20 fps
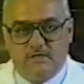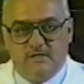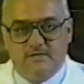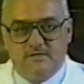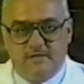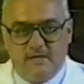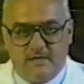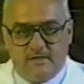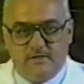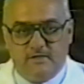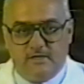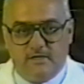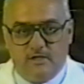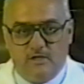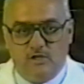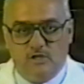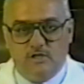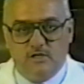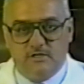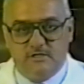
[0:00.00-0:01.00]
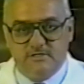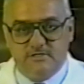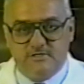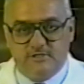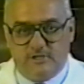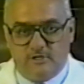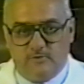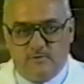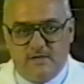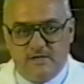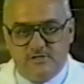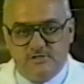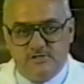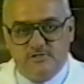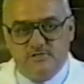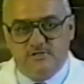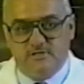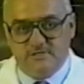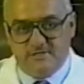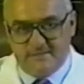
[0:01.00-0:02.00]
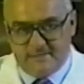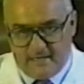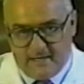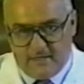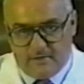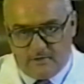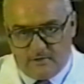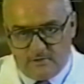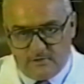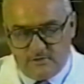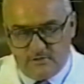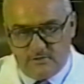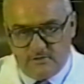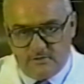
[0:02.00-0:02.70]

technical considerations and standards.